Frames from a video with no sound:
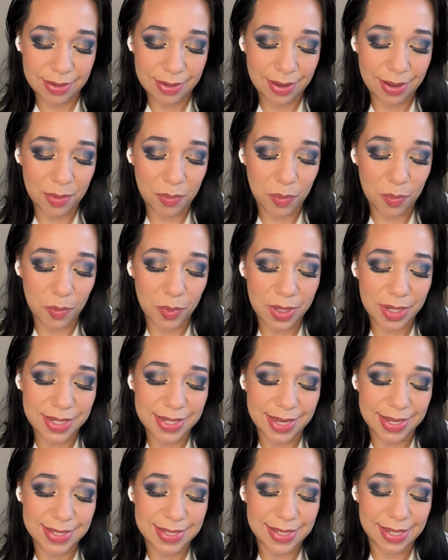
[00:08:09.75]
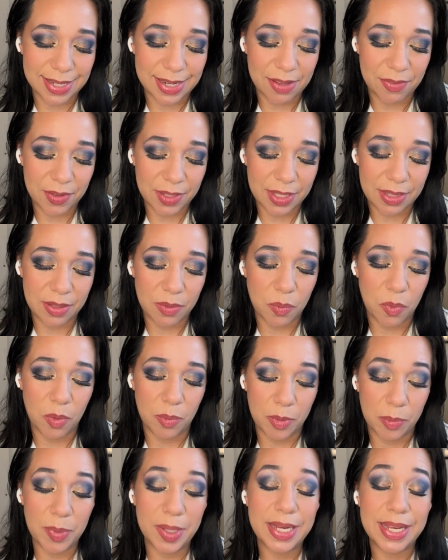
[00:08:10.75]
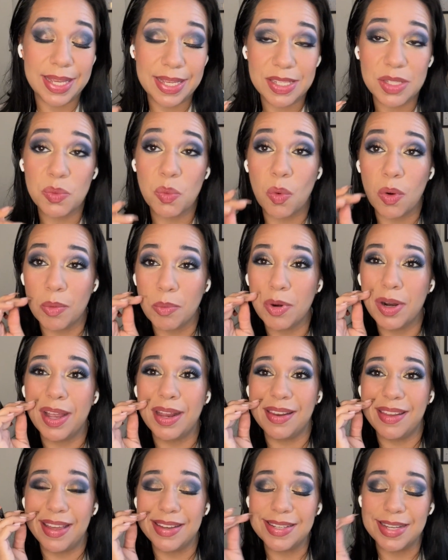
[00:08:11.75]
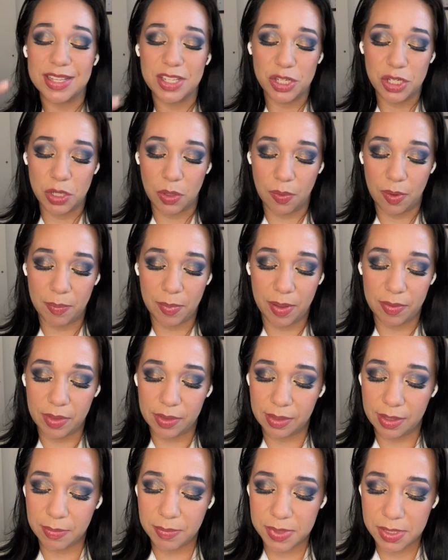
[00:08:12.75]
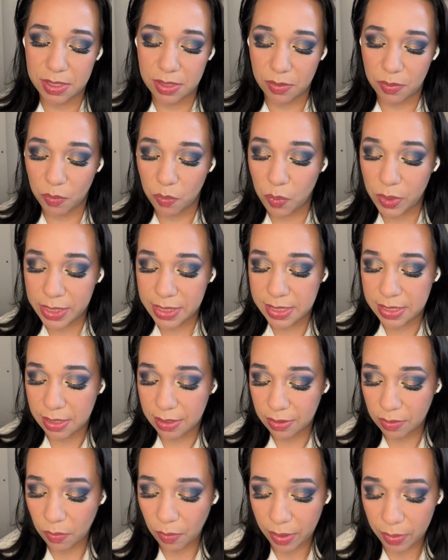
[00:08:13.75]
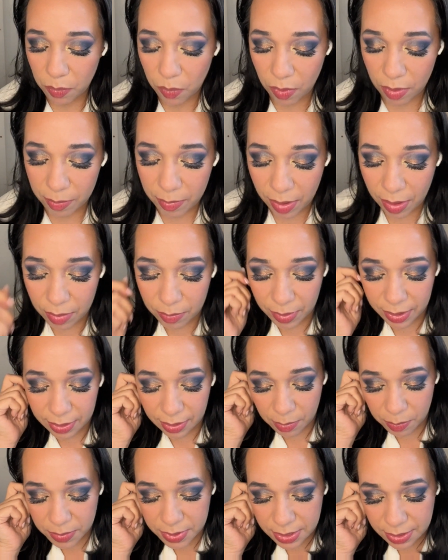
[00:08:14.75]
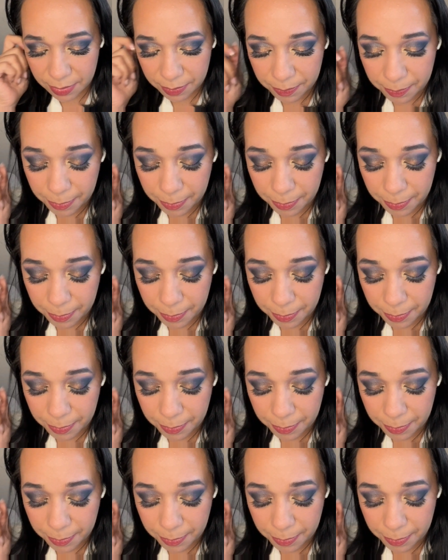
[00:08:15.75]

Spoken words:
I wouldn't say significantly warmer, but it is warmer and that does show up on the lips. So it reads quite warm on my lips.